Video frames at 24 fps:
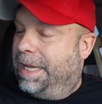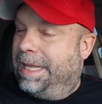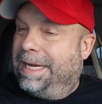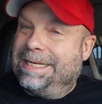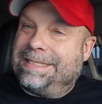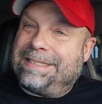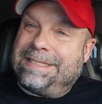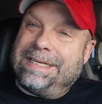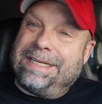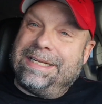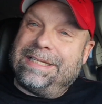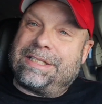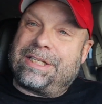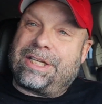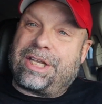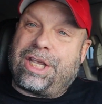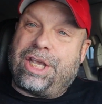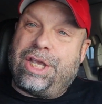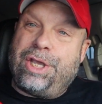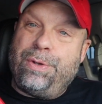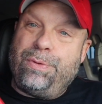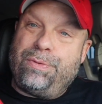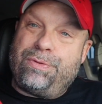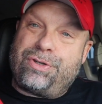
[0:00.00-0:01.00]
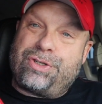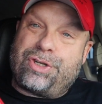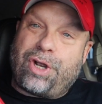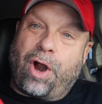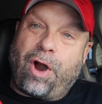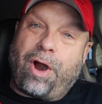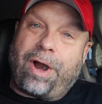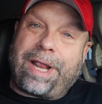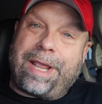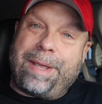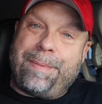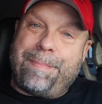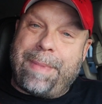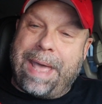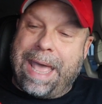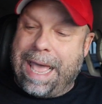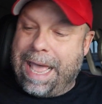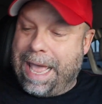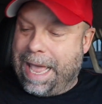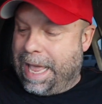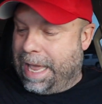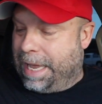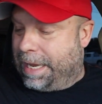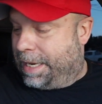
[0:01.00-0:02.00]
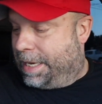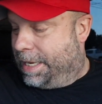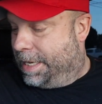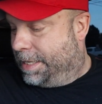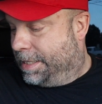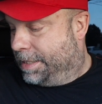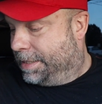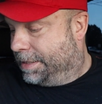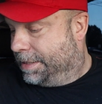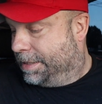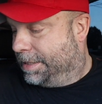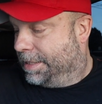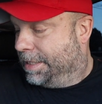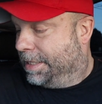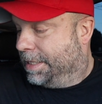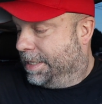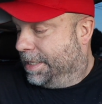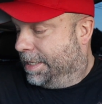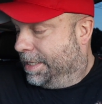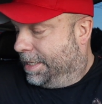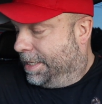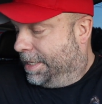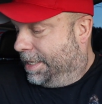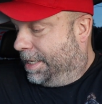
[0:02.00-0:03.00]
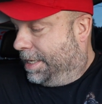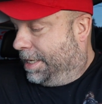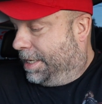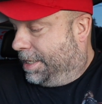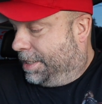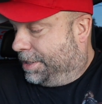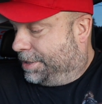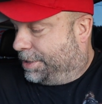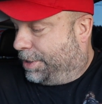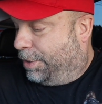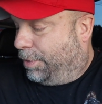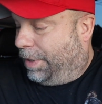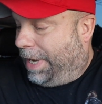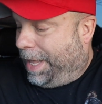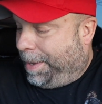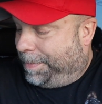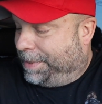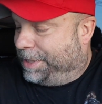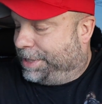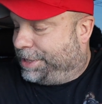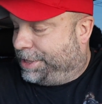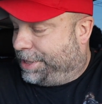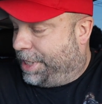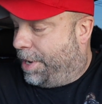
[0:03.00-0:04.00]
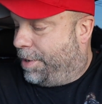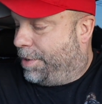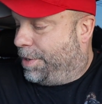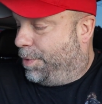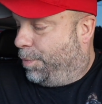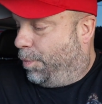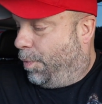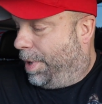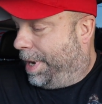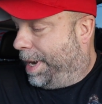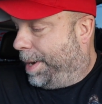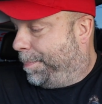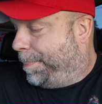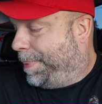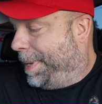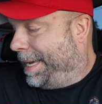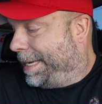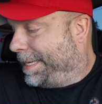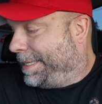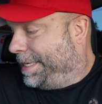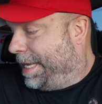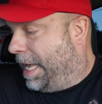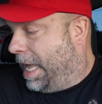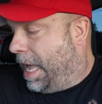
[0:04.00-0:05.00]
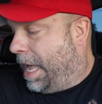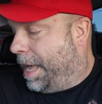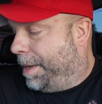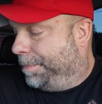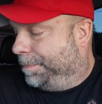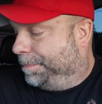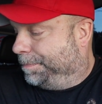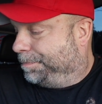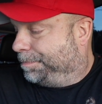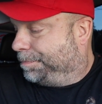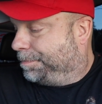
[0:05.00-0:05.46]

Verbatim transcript: It's in this cute Target bag. So let me show you what I picked up.